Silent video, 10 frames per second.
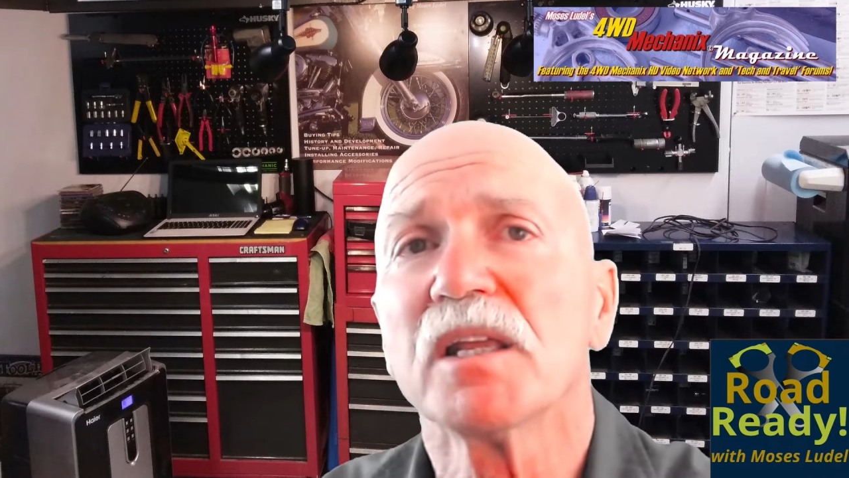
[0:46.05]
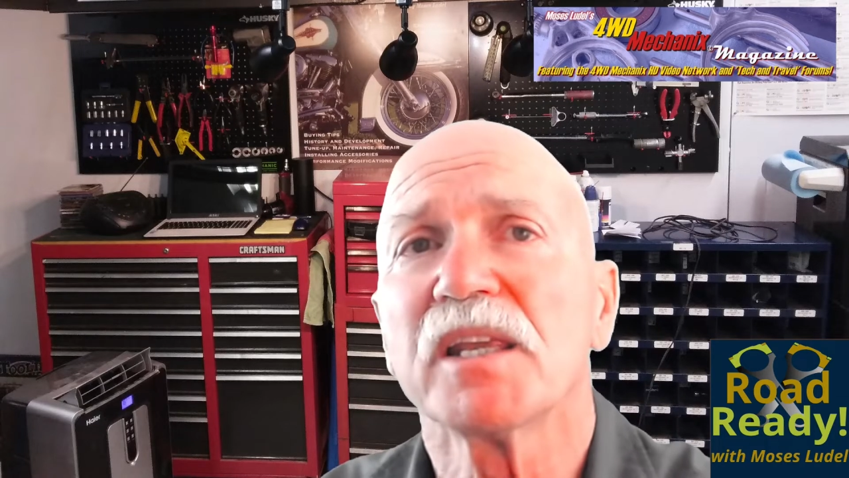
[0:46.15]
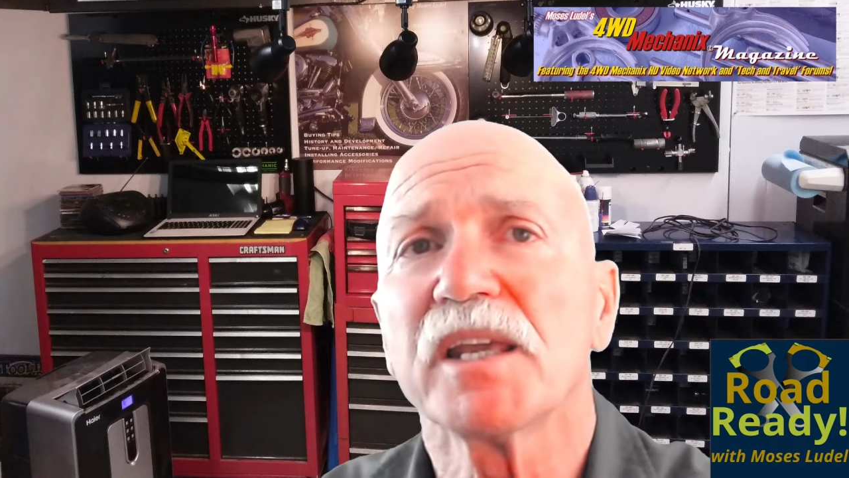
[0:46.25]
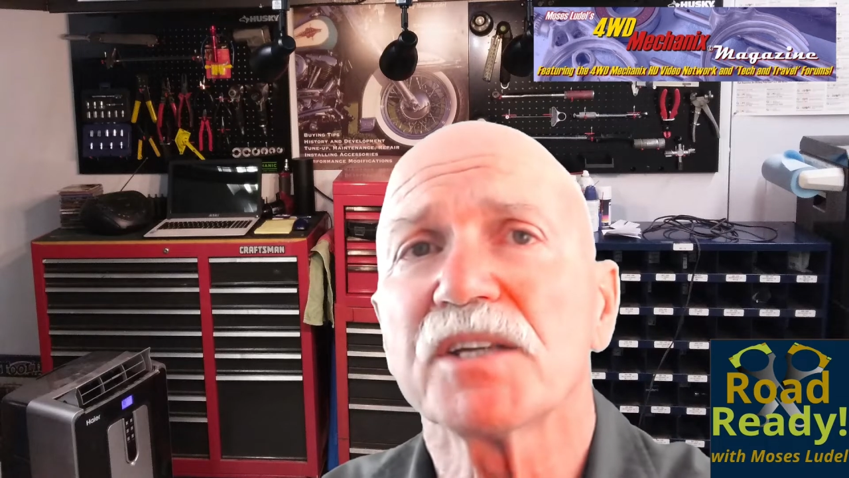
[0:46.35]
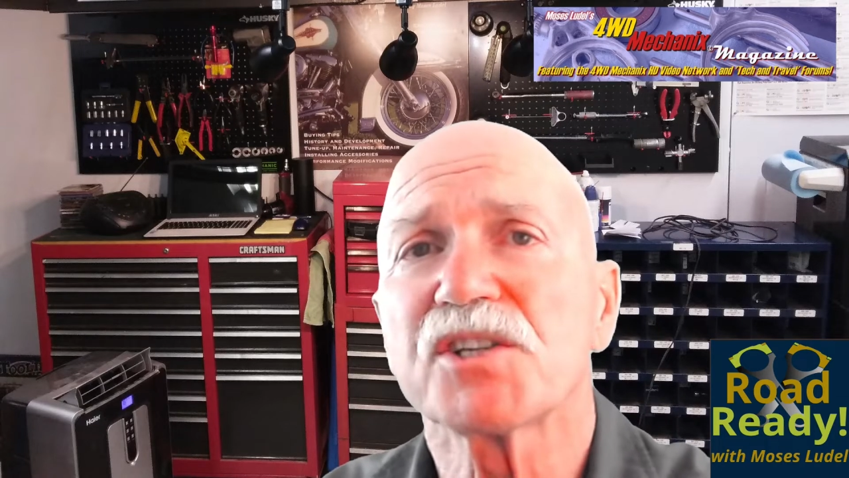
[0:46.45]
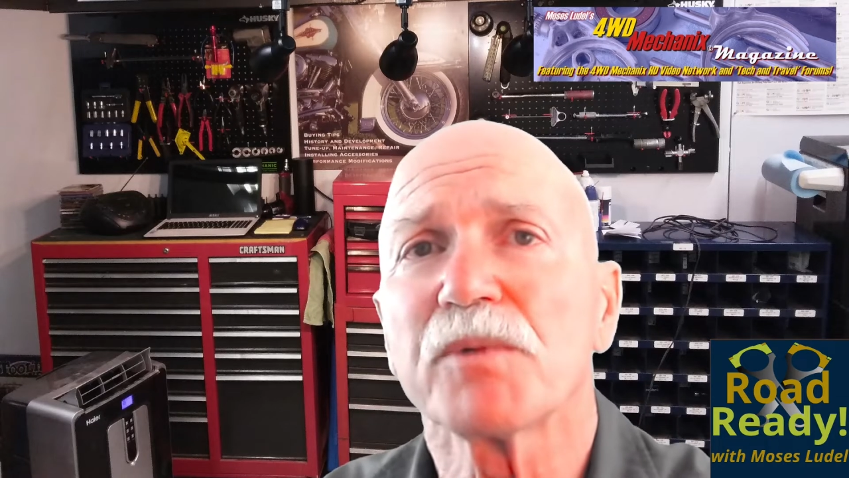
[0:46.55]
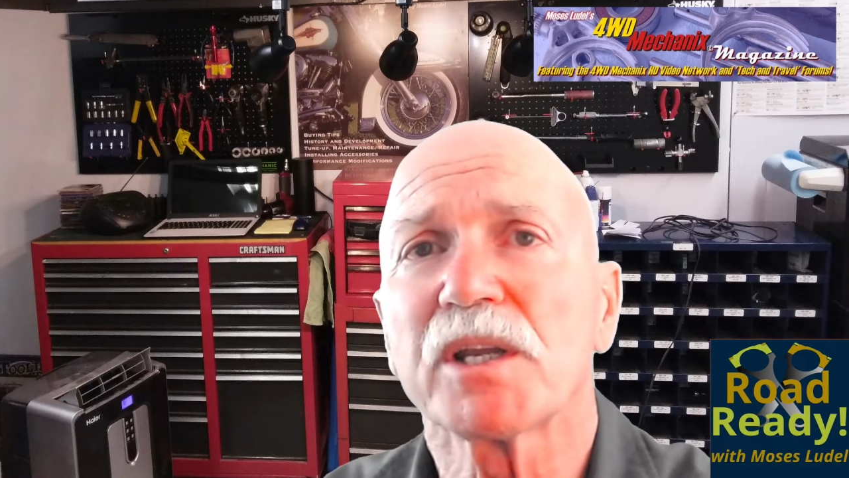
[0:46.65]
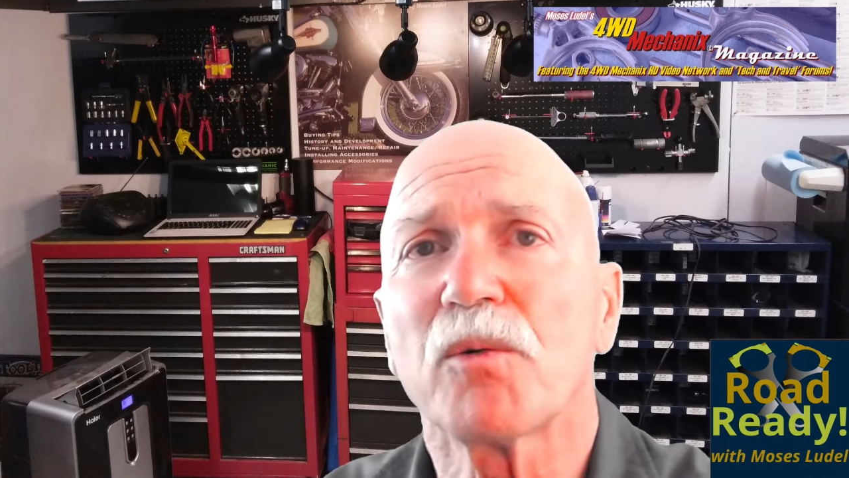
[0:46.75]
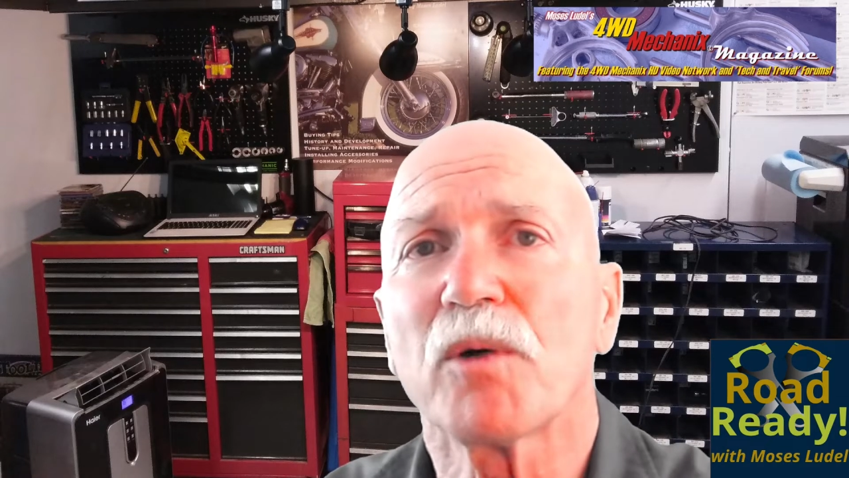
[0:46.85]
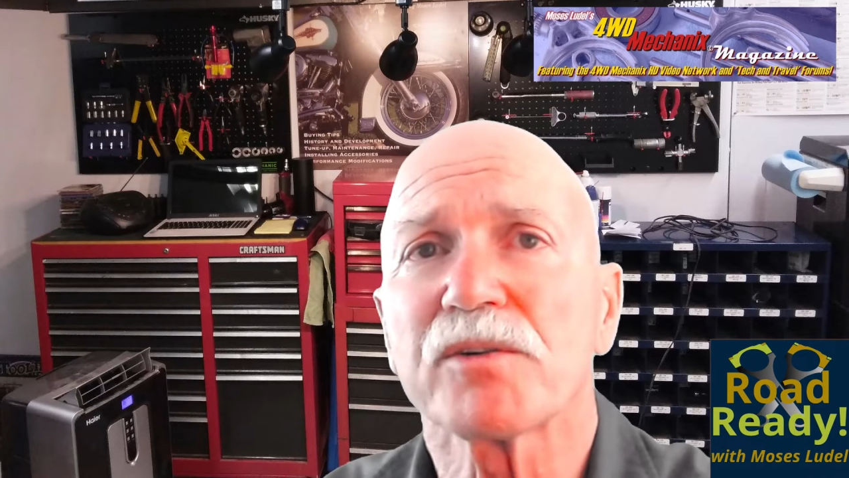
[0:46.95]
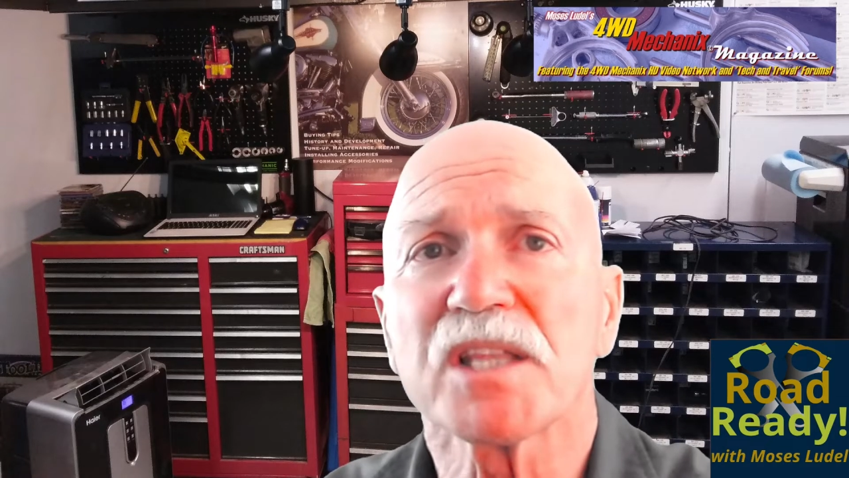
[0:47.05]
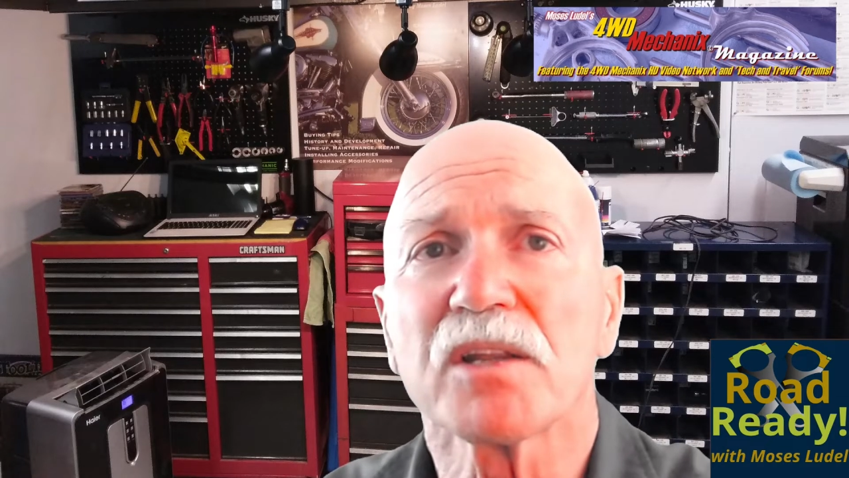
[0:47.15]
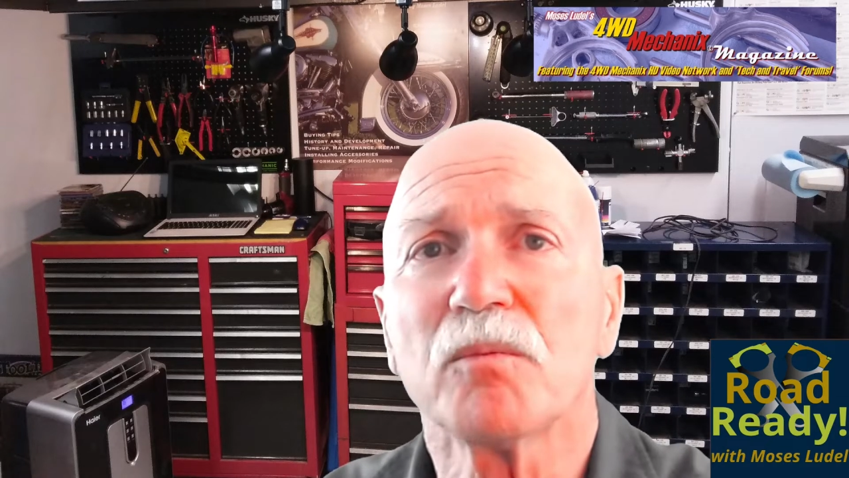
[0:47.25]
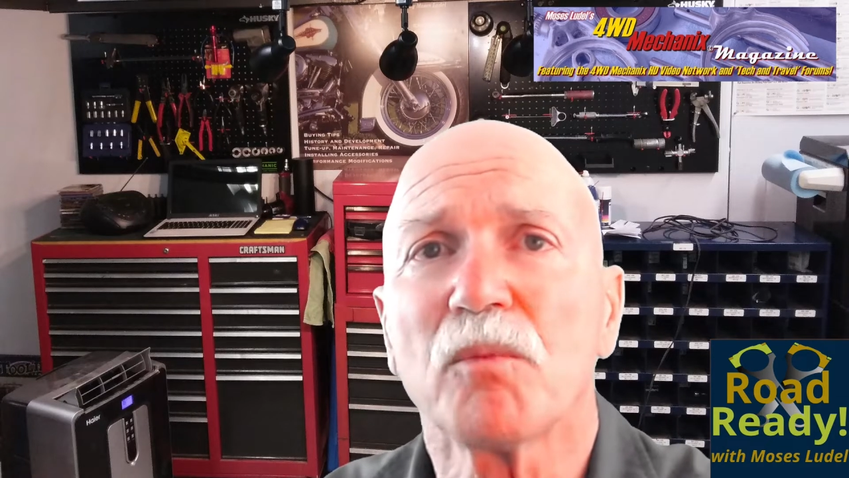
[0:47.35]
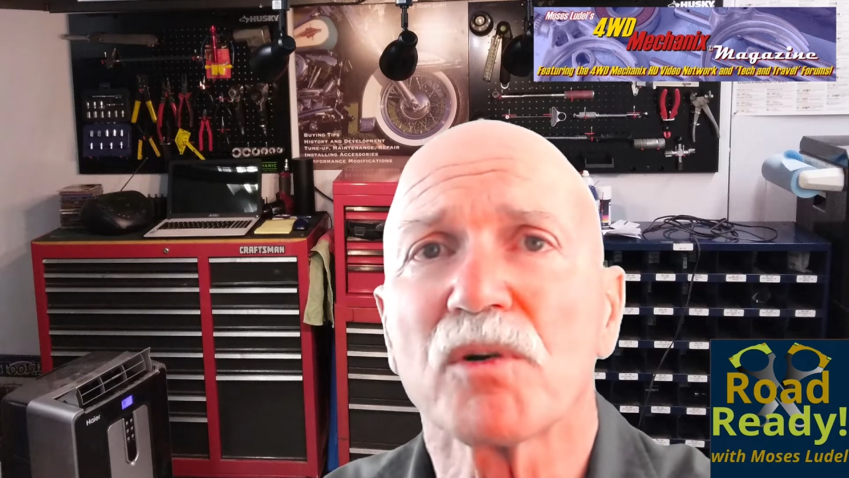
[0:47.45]
the engine requires
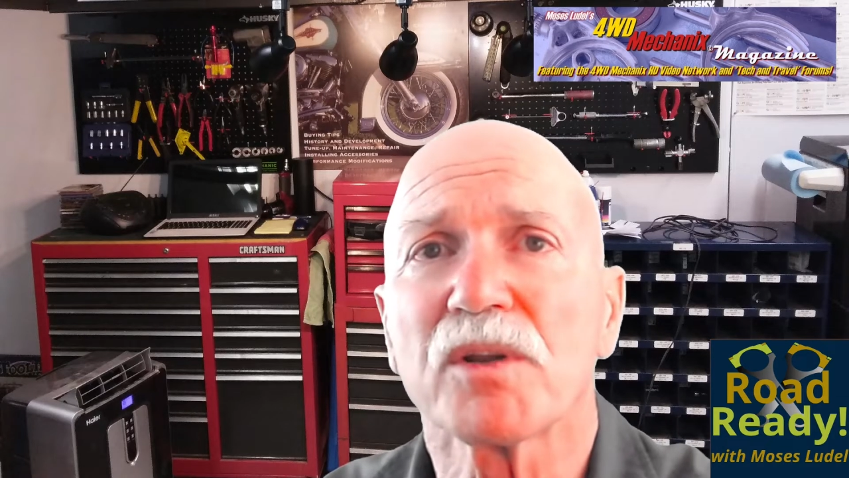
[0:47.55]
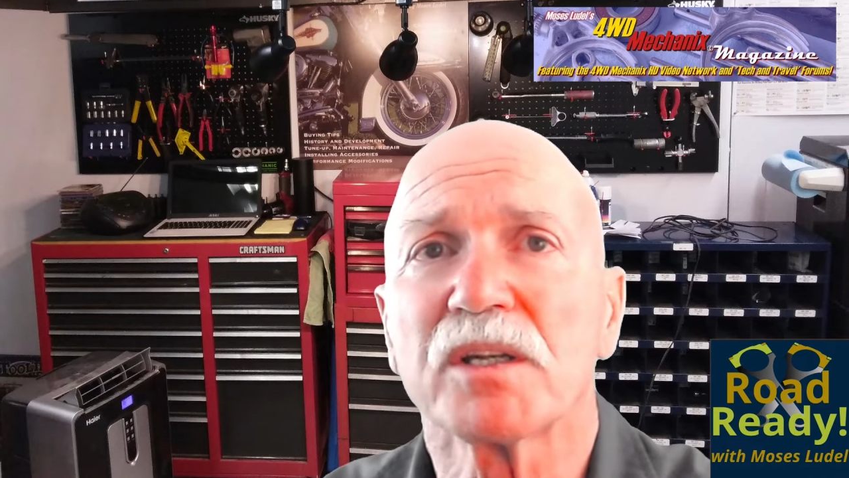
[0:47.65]
little more